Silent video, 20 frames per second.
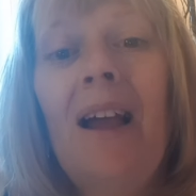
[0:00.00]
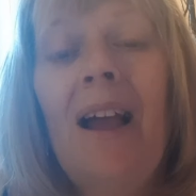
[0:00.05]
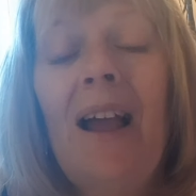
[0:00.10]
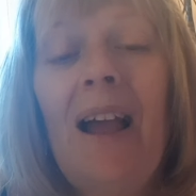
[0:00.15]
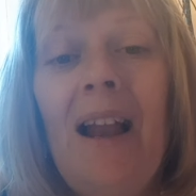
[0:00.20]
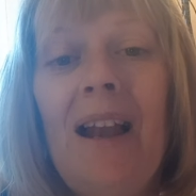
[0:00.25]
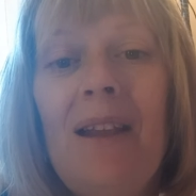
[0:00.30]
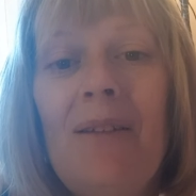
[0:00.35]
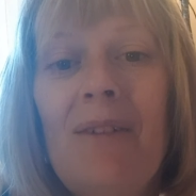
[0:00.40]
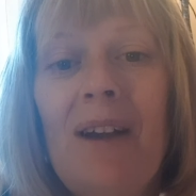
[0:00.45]

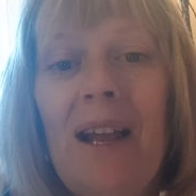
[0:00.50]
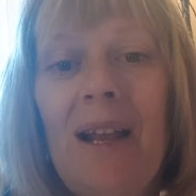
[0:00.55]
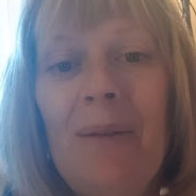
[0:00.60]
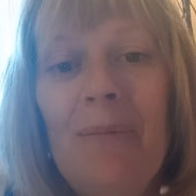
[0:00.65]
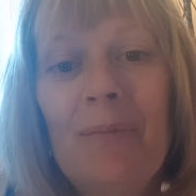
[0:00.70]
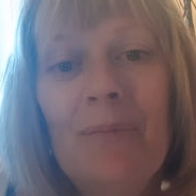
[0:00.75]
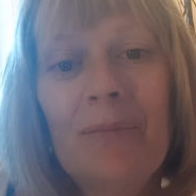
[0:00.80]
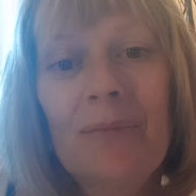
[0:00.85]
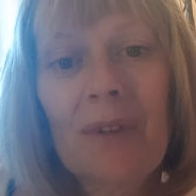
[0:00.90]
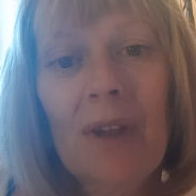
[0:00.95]
Anyway,
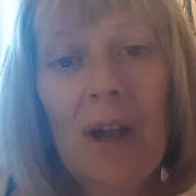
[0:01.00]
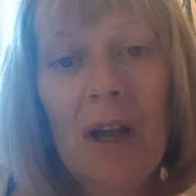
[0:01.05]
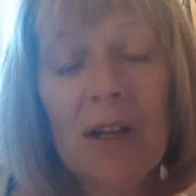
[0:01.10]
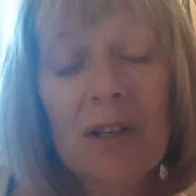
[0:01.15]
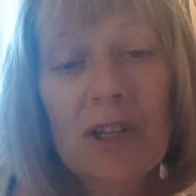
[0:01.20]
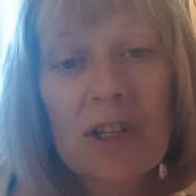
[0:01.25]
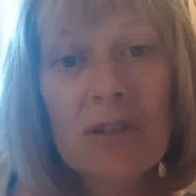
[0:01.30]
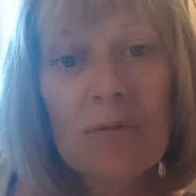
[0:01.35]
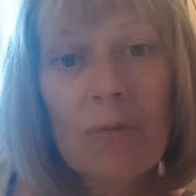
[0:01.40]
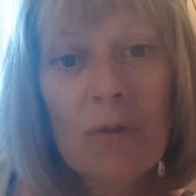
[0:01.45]
I
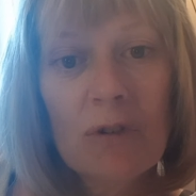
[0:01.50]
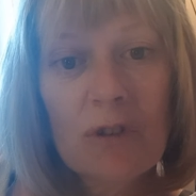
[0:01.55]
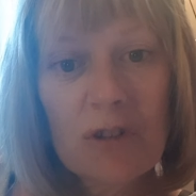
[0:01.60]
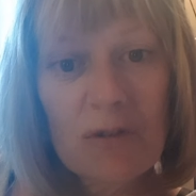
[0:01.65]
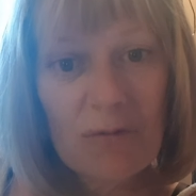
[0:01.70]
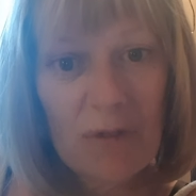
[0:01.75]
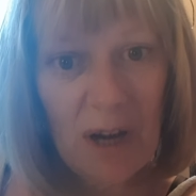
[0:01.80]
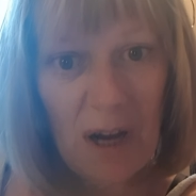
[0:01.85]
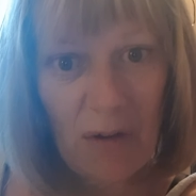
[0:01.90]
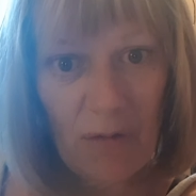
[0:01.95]
just want to
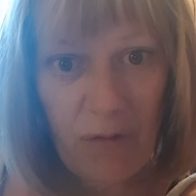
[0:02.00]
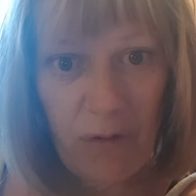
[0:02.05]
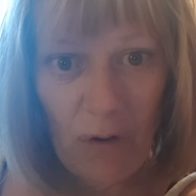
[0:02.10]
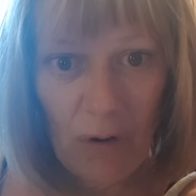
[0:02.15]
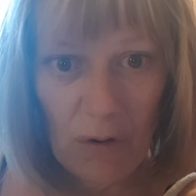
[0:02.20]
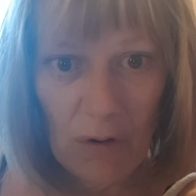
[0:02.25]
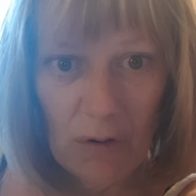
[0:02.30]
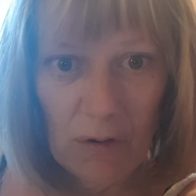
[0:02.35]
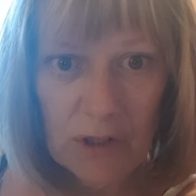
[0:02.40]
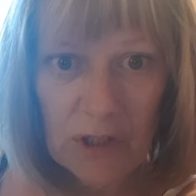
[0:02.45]

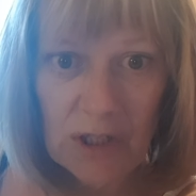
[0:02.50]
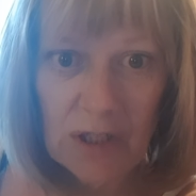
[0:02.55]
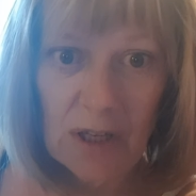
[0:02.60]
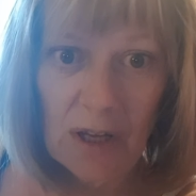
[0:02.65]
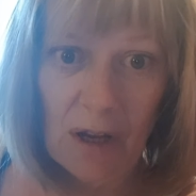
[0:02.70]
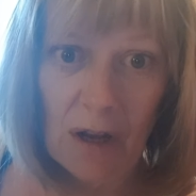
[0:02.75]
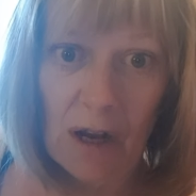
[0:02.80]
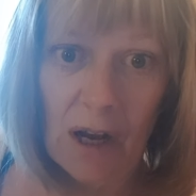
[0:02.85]
reinforce,